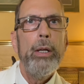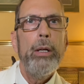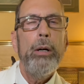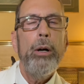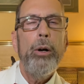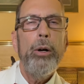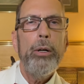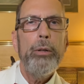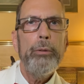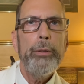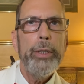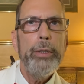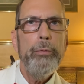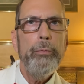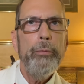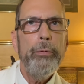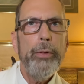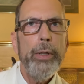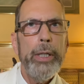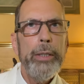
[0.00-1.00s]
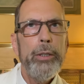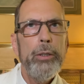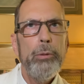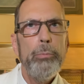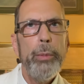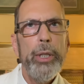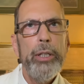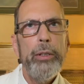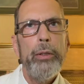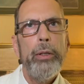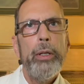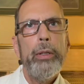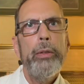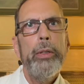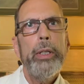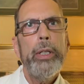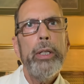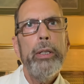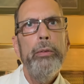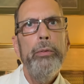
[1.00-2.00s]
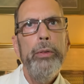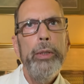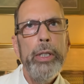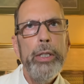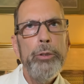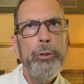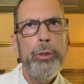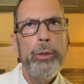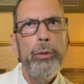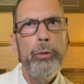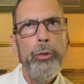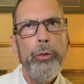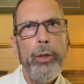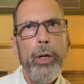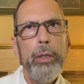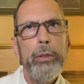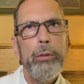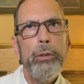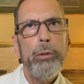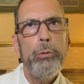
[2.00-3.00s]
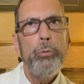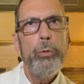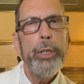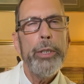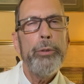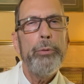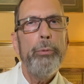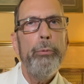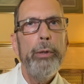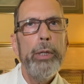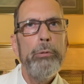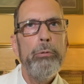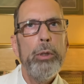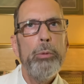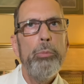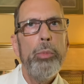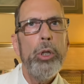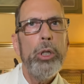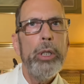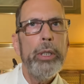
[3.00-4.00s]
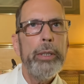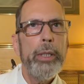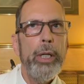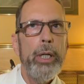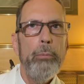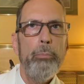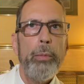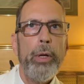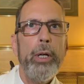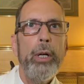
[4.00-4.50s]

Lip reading: our environment, the conditions under which we were brought up.